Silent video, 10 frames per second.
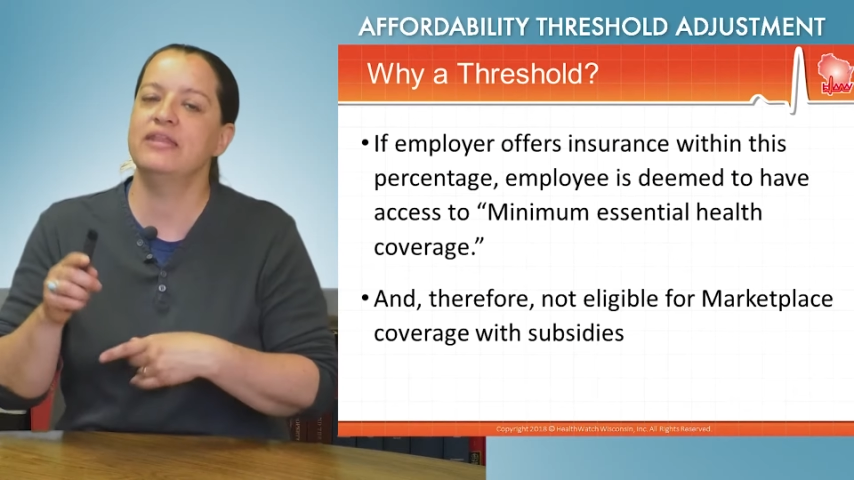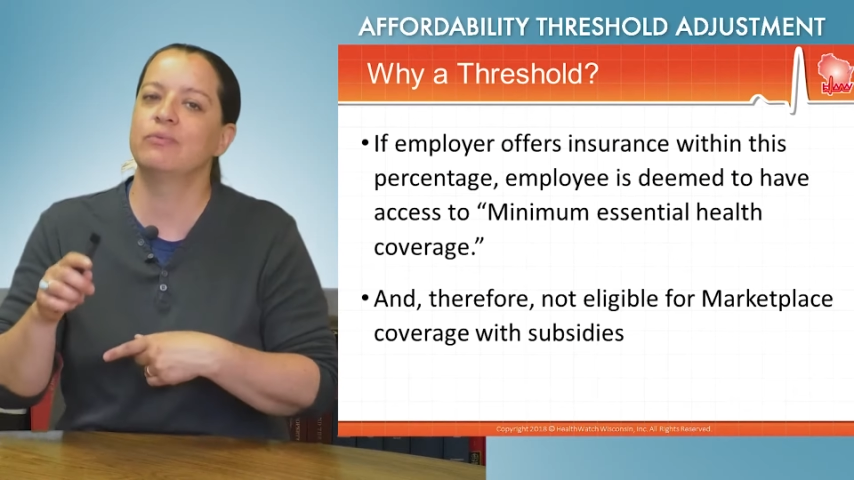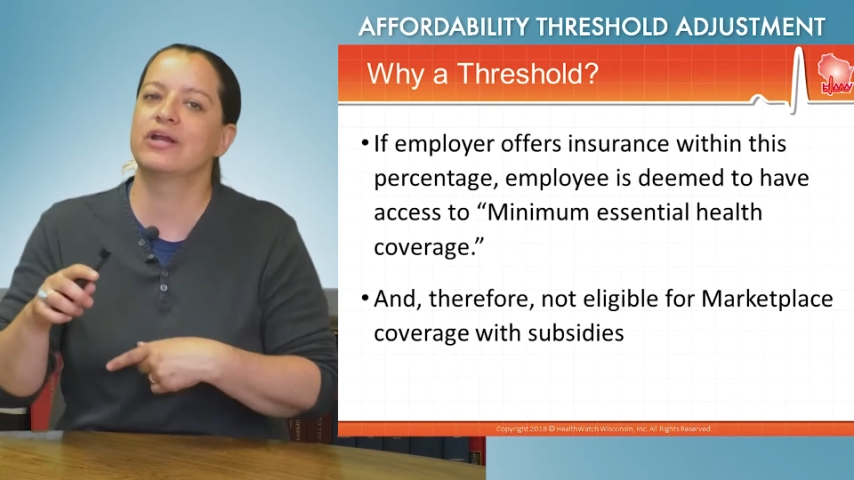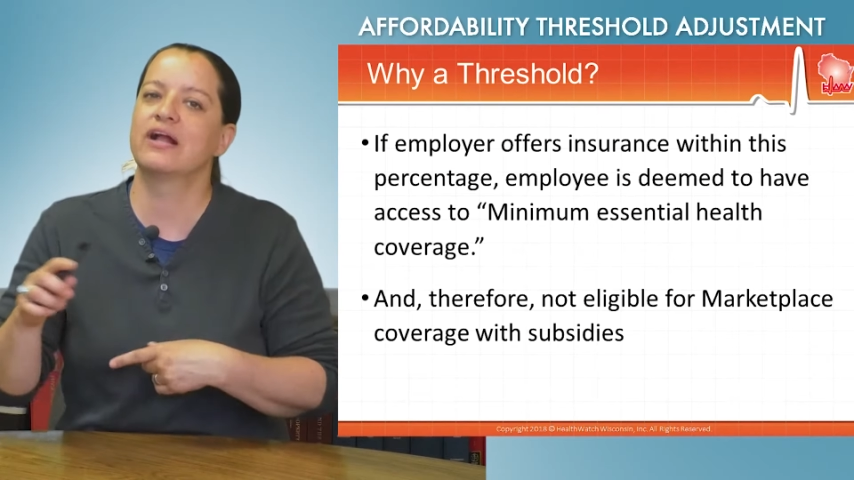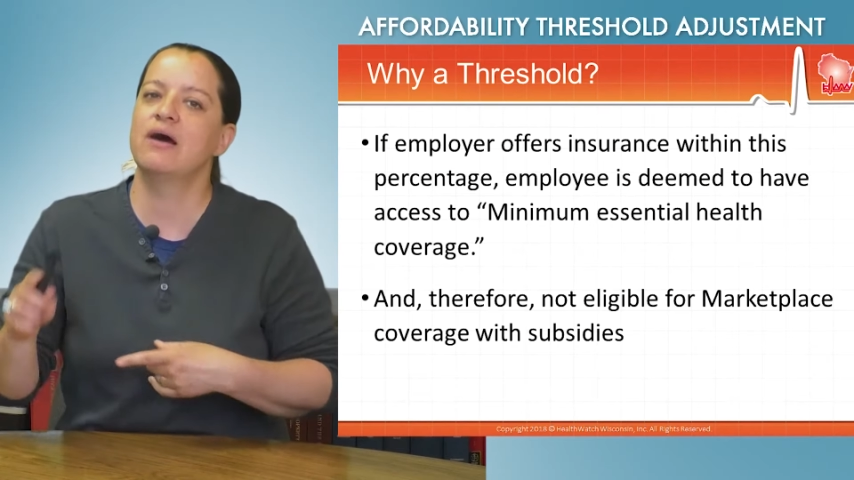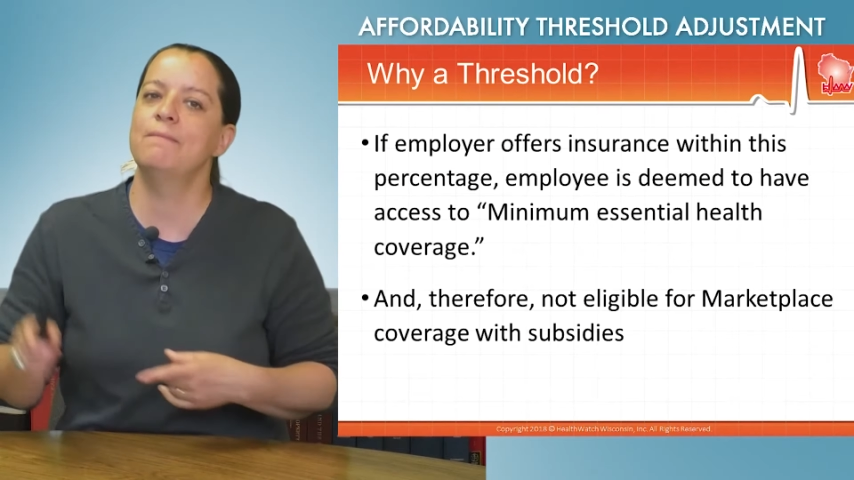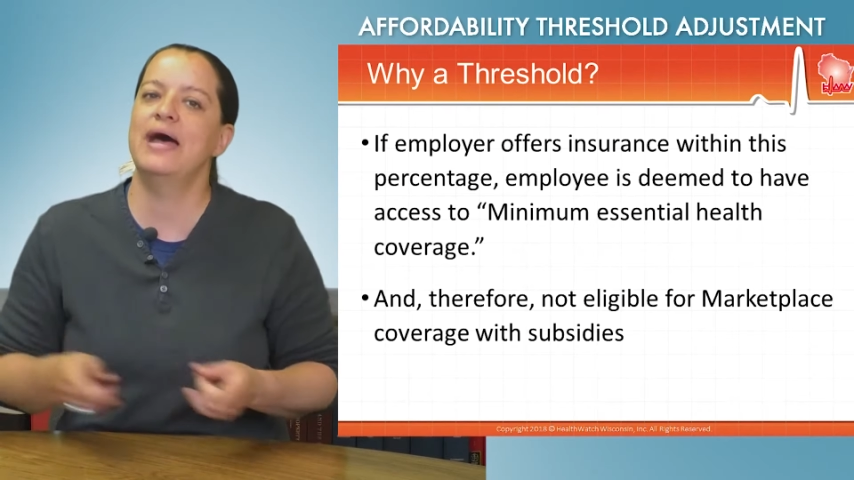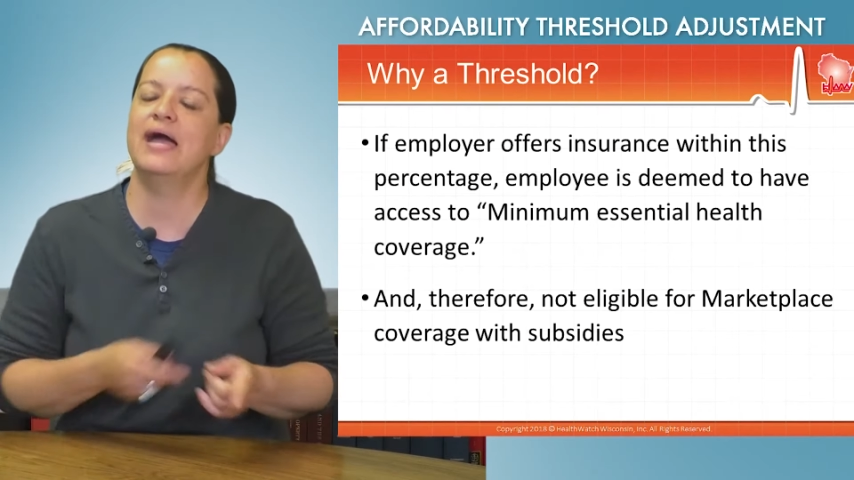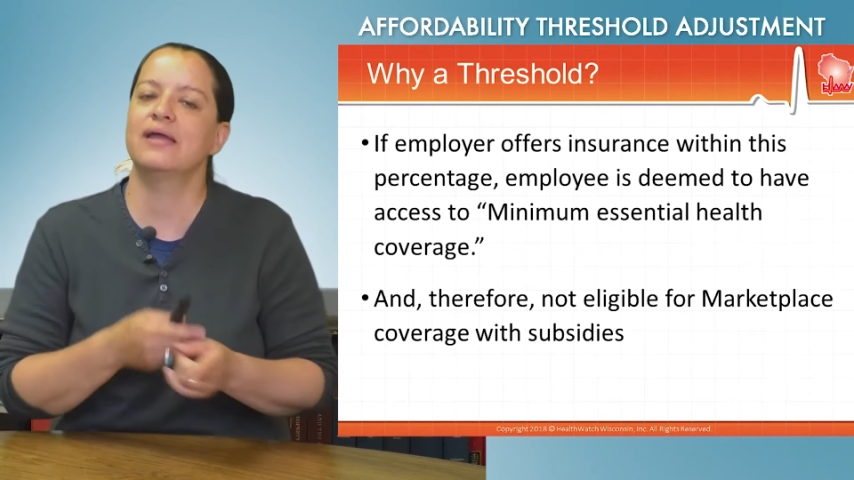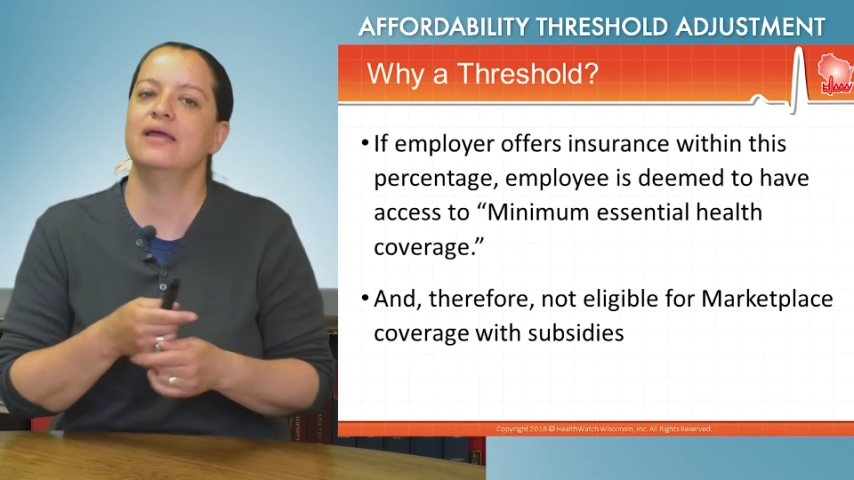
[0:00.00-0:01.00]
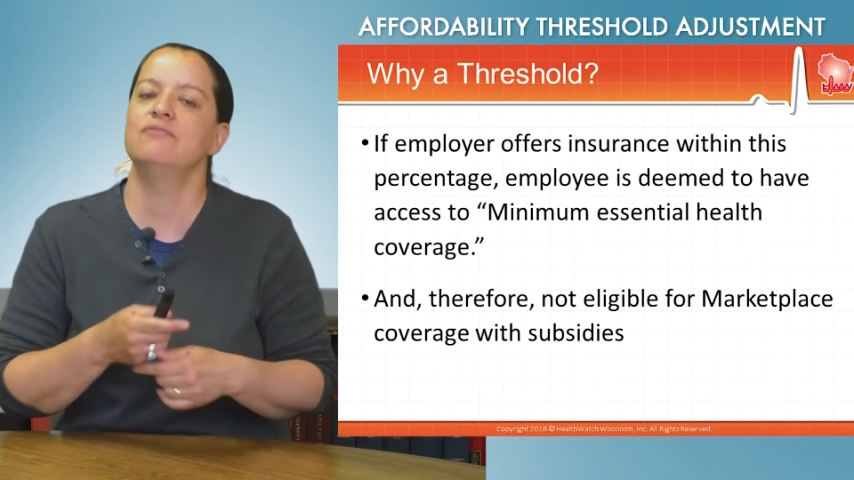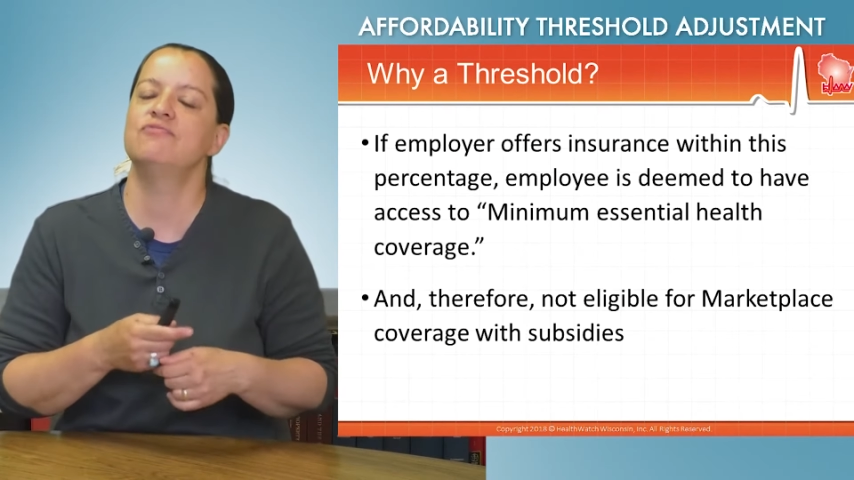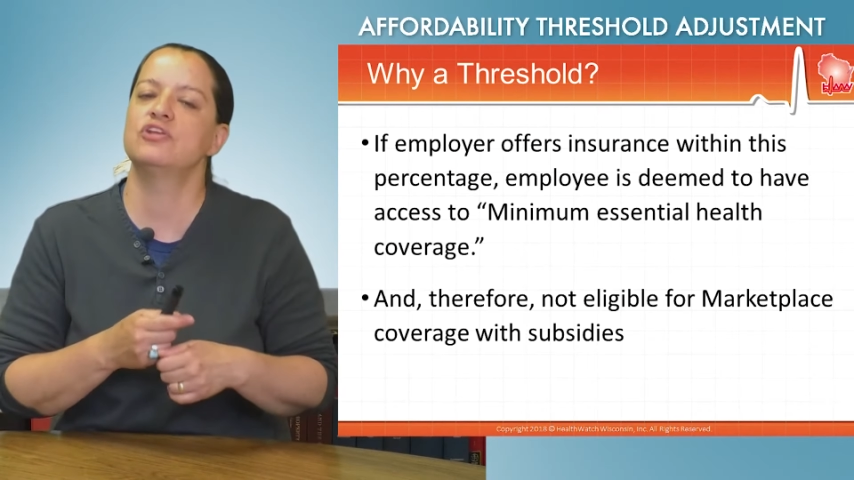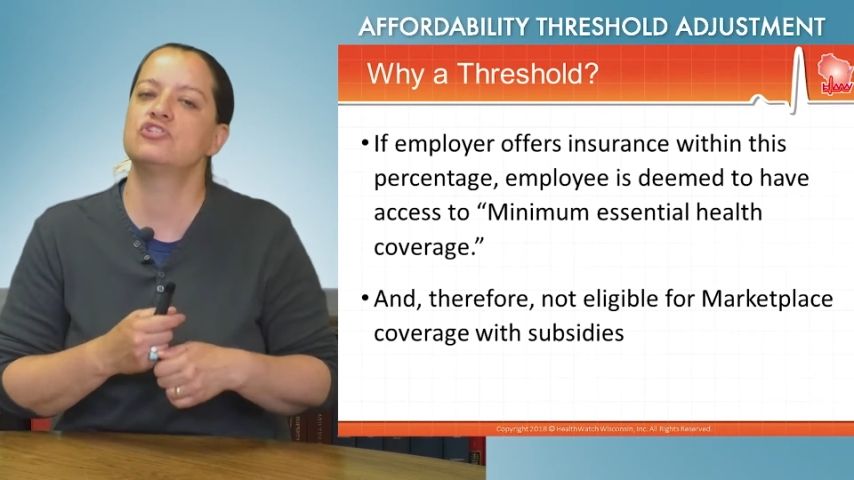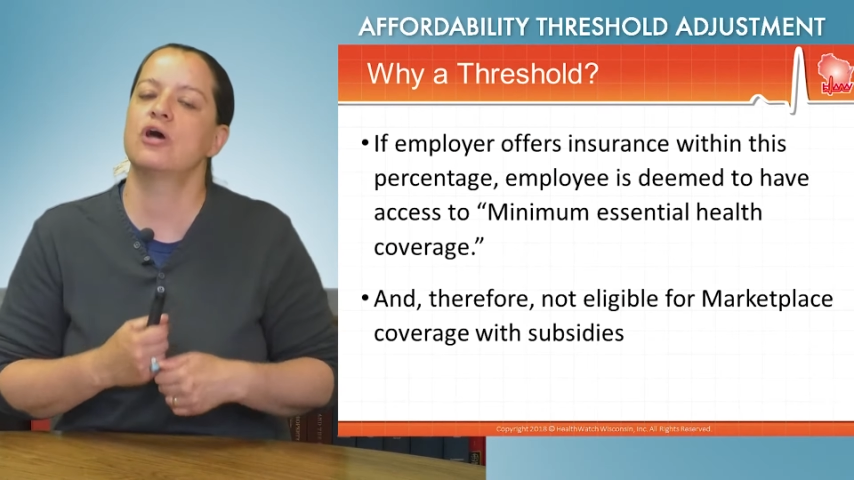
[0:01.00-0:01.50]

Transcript: and then we're going to come back and finish